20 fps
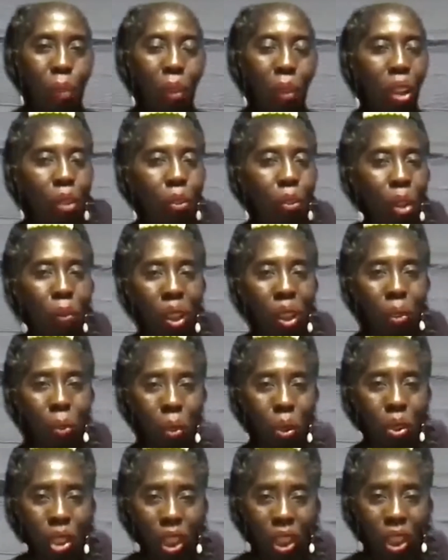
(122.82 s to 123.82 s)
the river, the
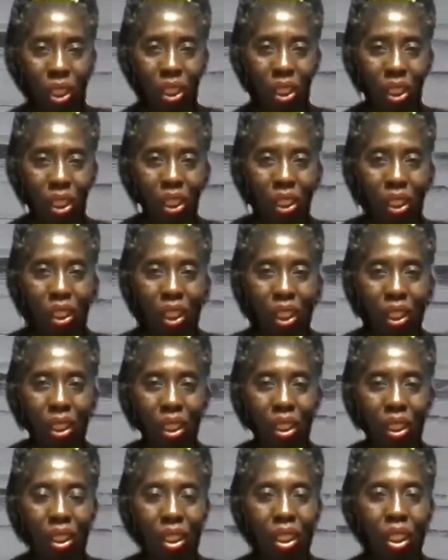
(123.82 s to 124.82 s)
water and things like that.
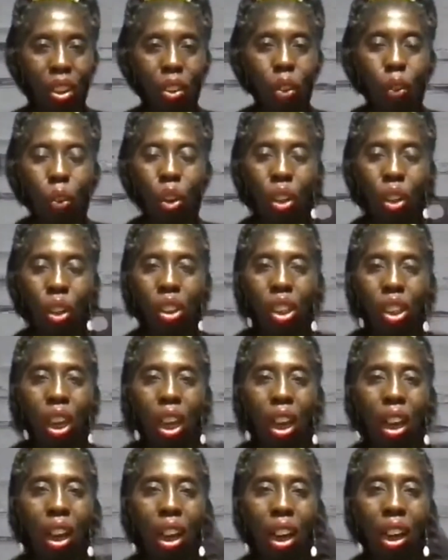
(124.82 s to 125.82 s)
Or the
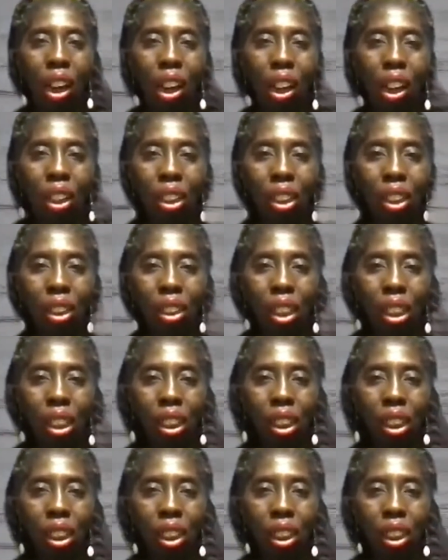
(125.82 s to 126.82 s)
tide going
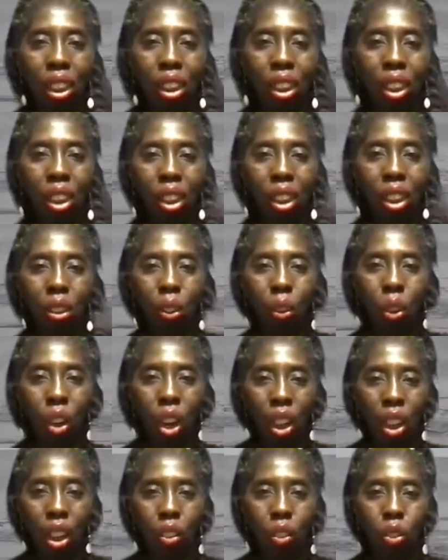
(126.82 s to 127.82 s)
in, going
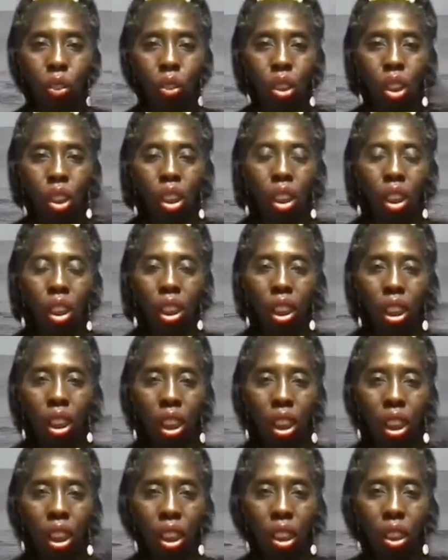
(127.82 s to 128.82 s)
out, going
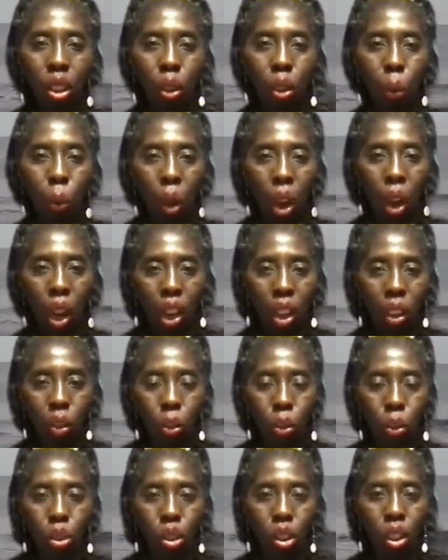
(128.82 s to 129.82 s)
in, going out.
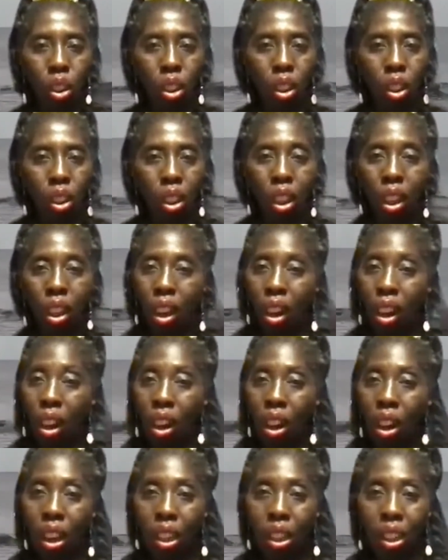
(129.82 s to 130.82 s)

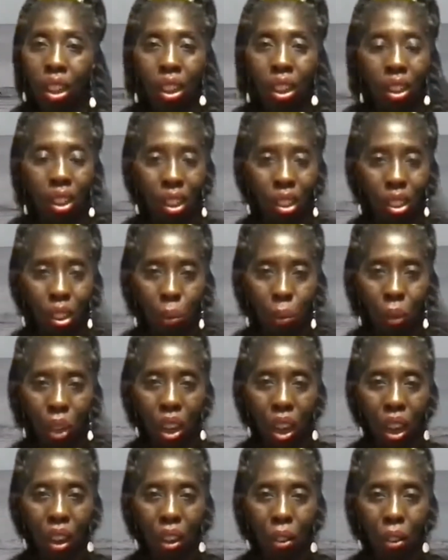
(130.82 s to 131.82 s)
And it takes some
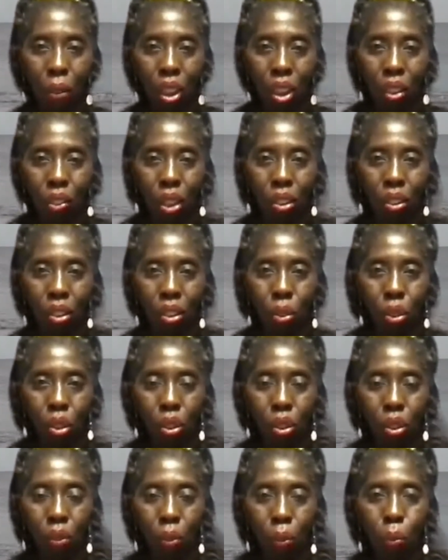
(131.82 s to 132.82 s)
land without a doubt.
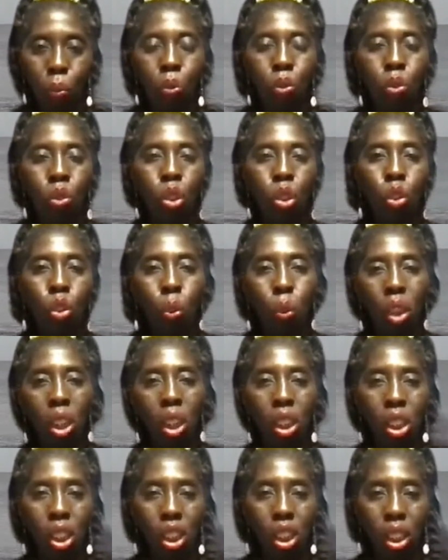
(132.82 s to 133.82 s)
So when this
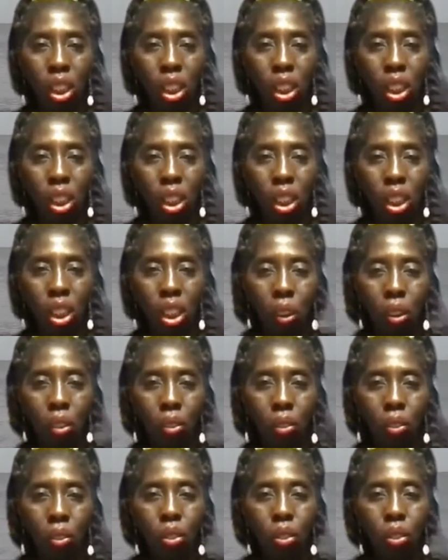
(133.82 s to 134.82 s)
thing happen,
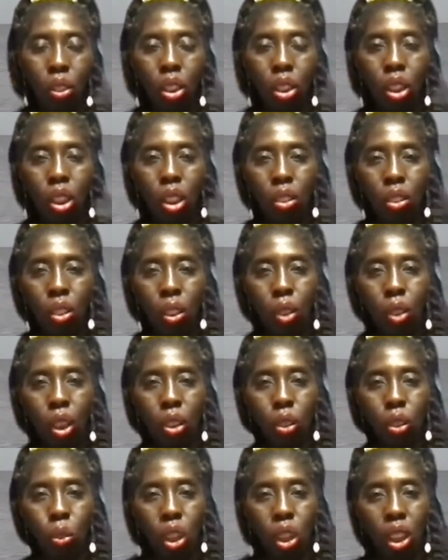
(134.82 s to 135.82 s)
some
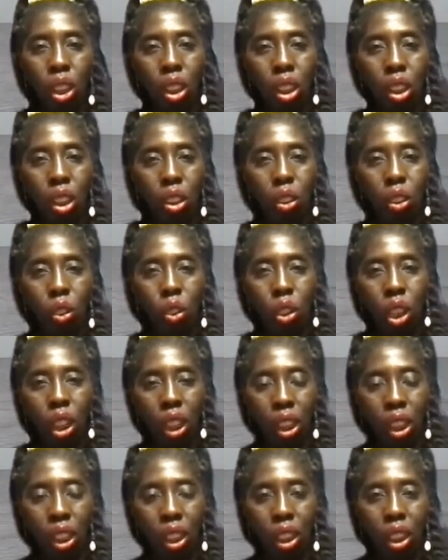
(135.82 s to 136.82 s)
tree going like
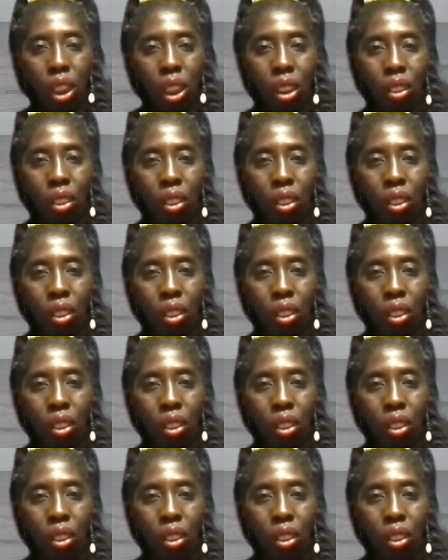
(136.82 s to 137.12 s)
this year,